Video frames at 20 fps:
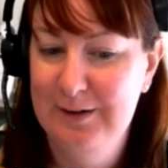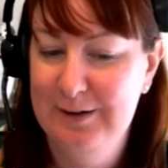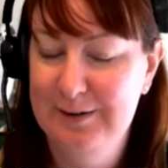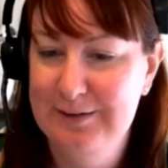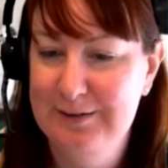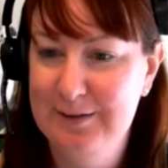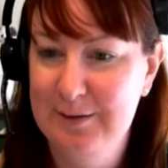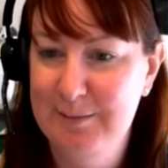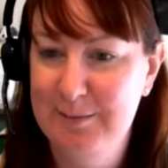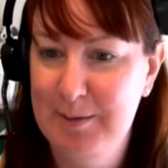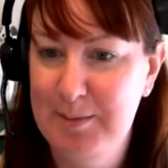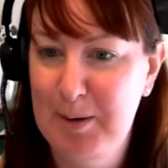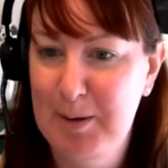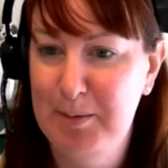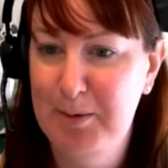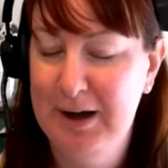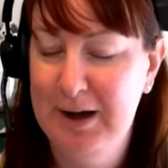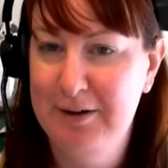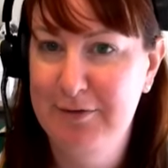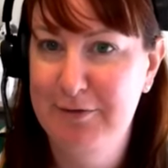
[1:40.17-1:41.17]
so many
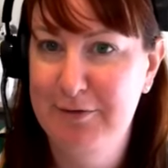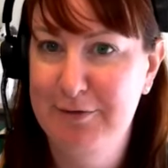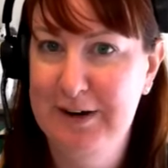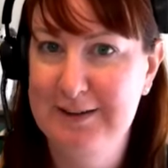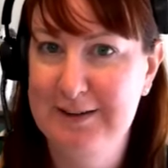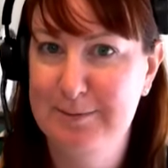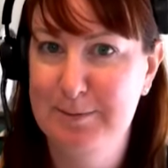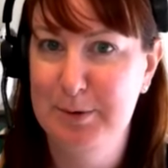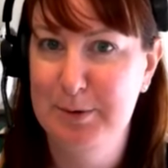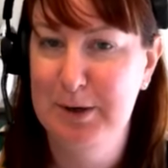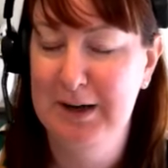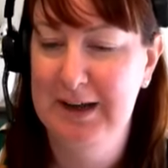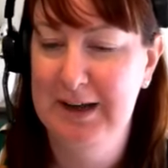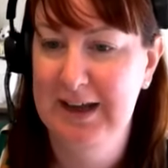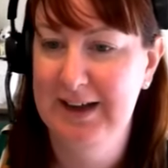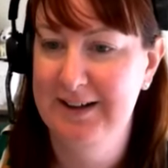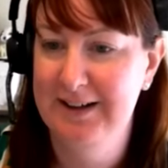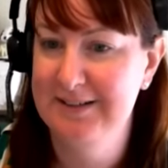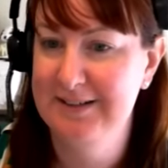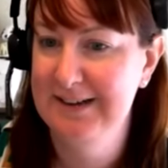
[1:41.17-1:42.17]
people have Facebook
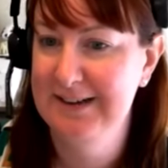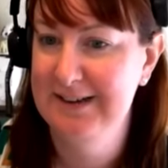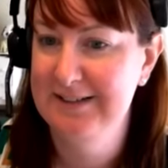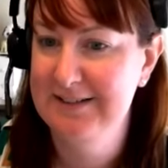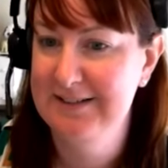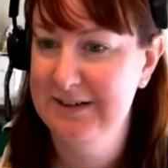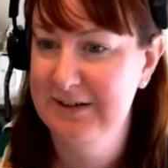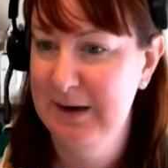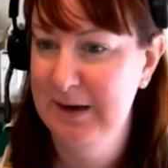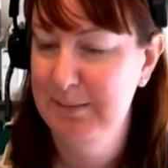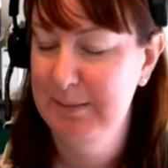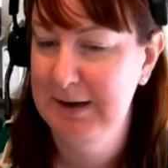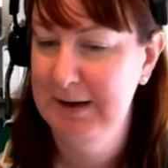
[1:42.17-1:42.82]
accounts and Instagram